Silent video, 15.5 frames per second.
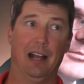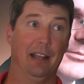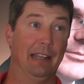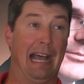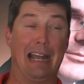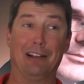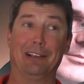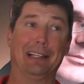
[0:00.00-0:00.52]

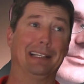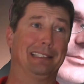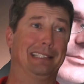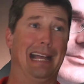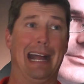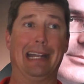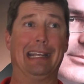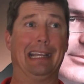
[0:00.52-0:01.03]
Not only is
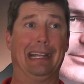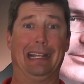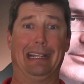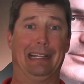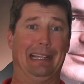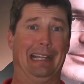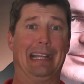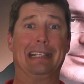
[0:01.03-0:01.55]
that
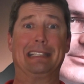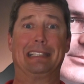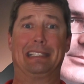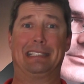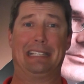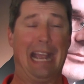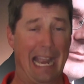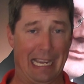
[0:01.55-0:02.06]

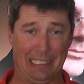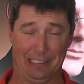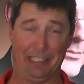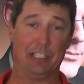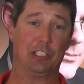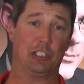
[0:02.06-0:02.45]
insanely